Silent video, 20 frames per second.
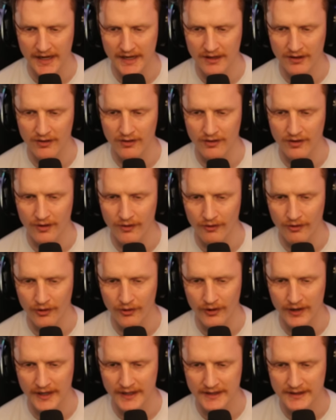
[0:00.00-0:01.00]
Analog Horror
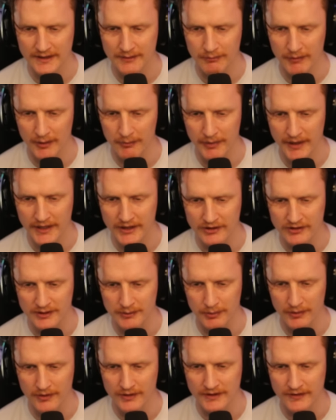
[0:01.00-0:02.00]
Creators, my Patreon
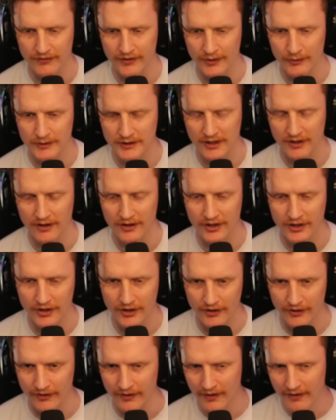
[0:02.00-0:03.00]
supporters, viewers like
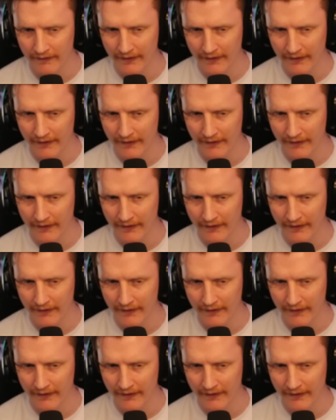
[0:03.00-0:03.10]
you.